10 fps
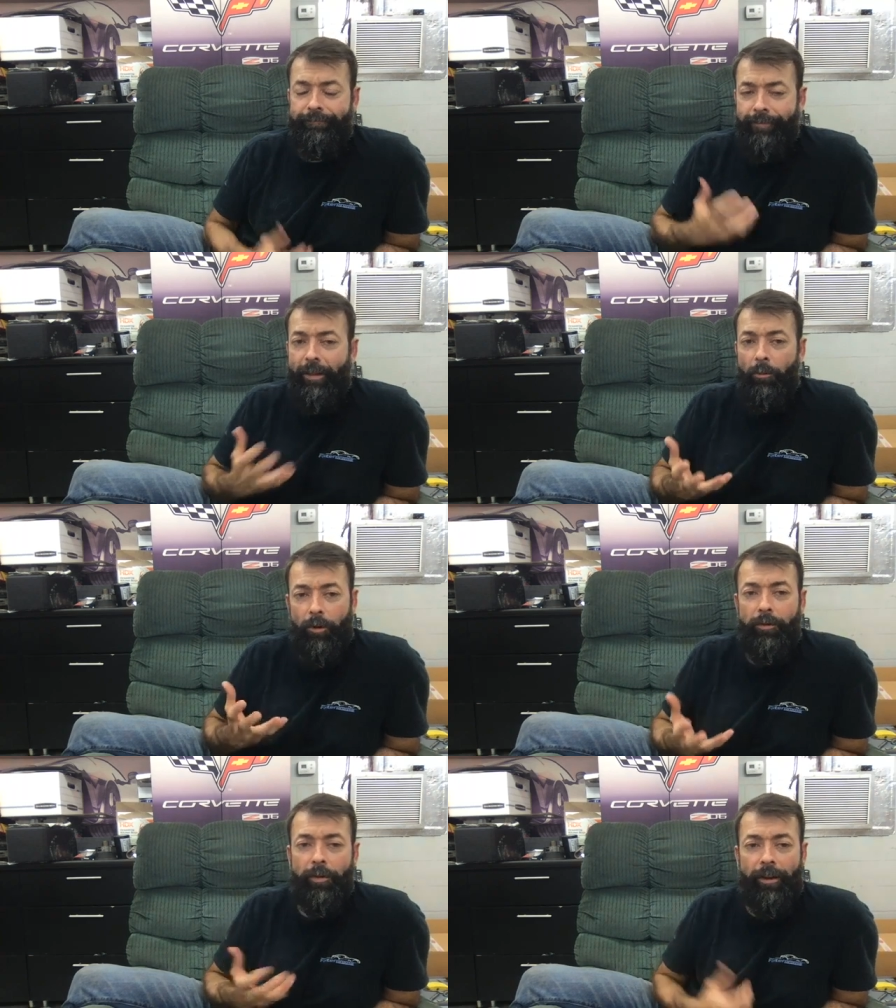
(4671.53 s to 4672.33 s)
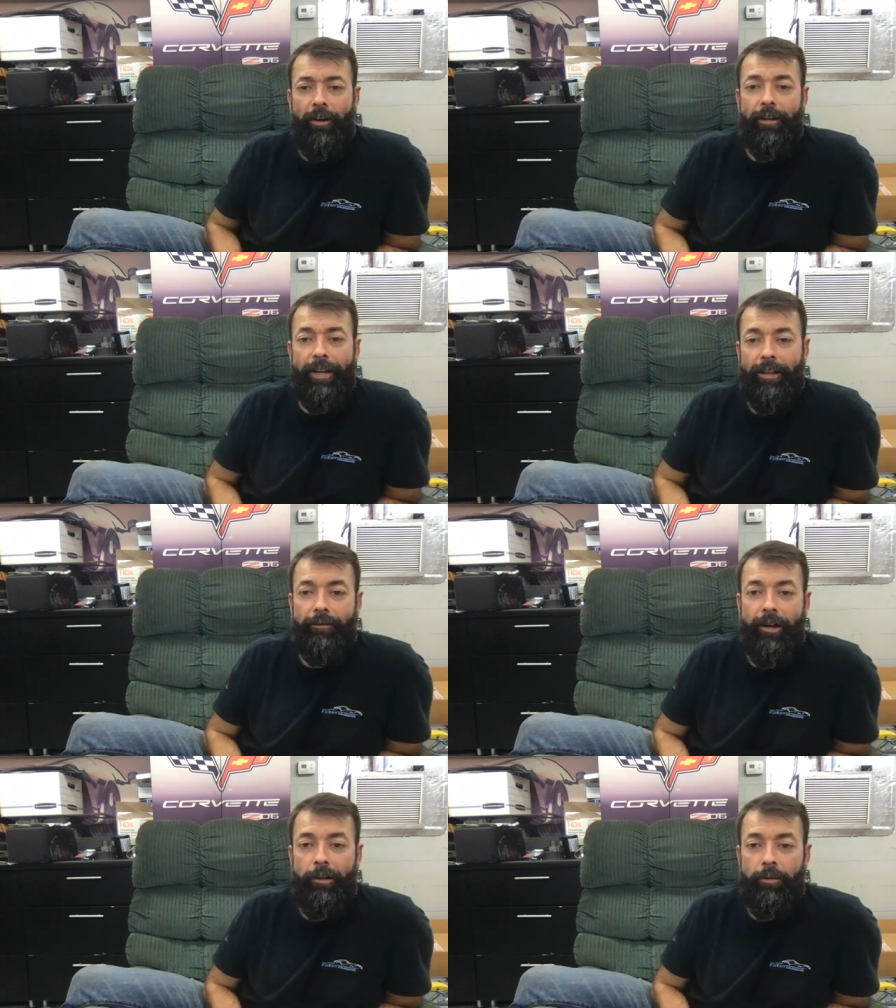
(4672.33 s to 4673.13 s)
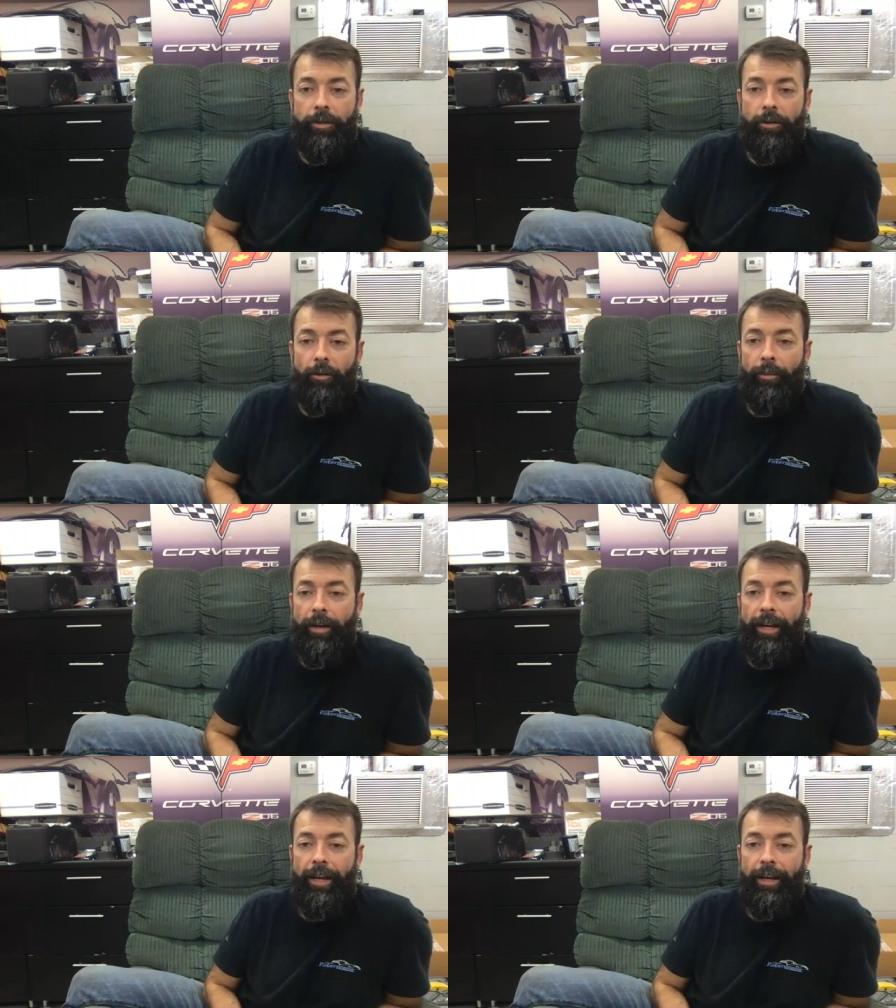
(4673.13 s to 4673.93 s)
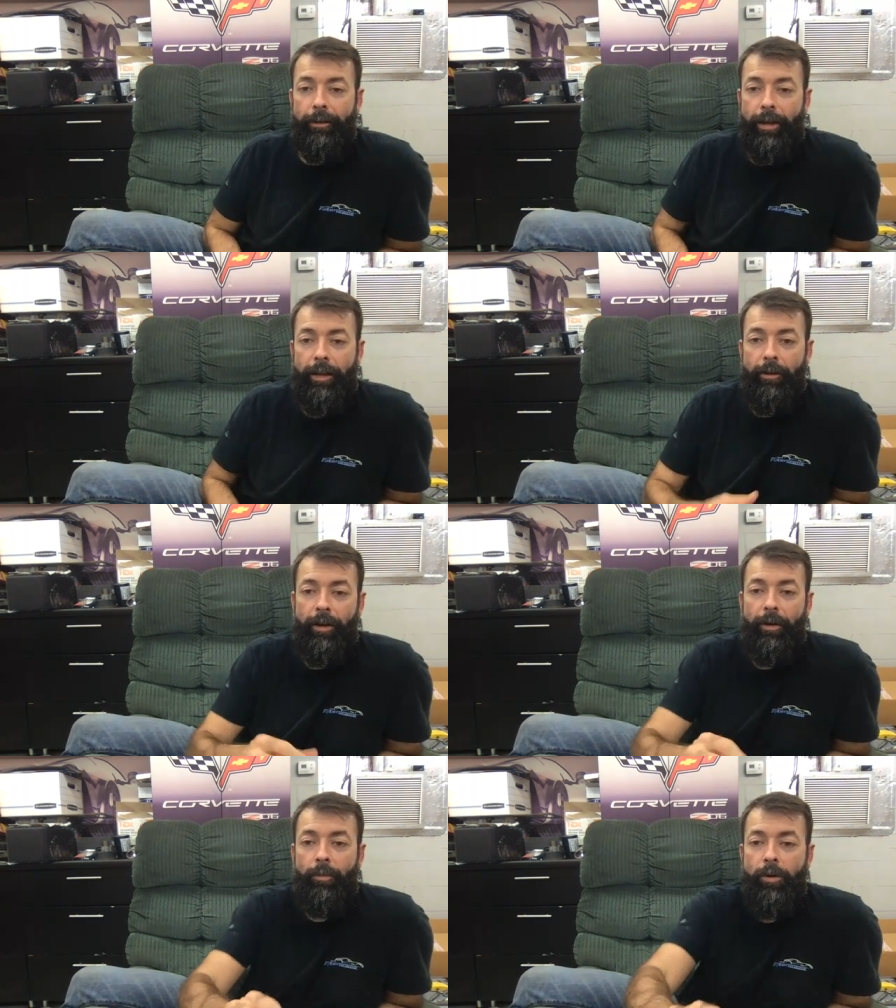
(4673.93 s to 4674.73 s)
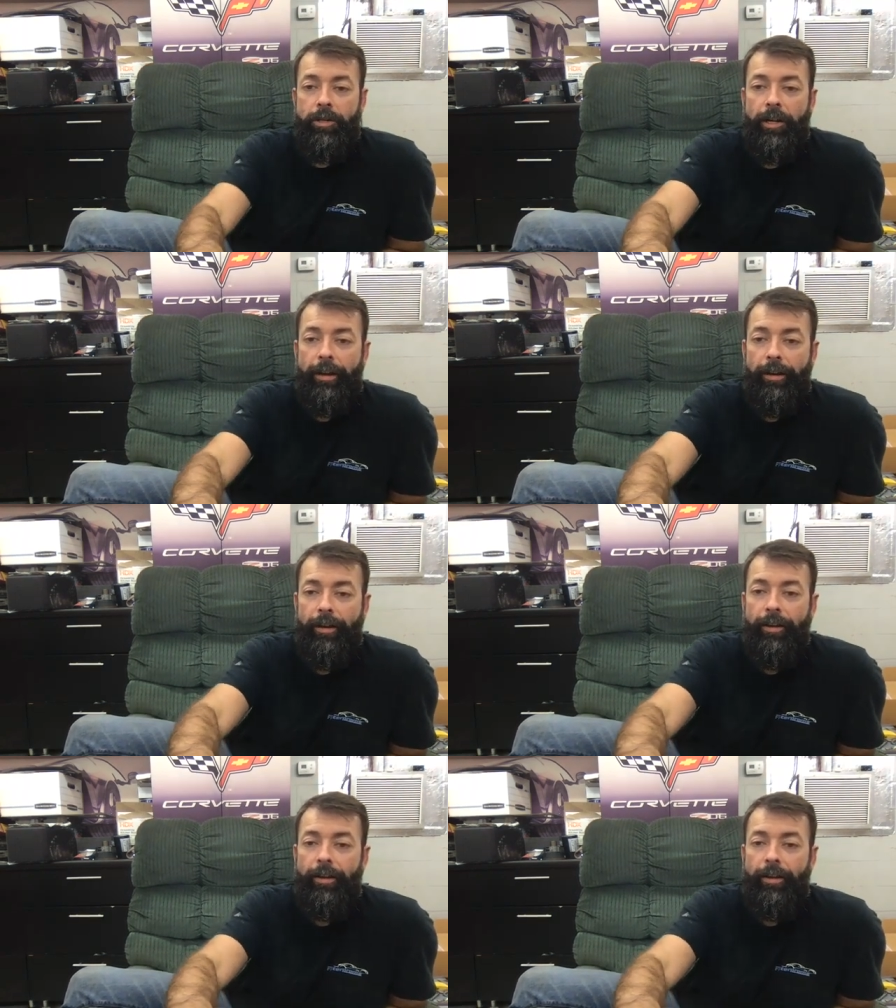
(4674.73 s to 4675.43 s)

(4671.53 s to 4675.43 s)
works really hard to get the final result. But I thank you and appreciate it.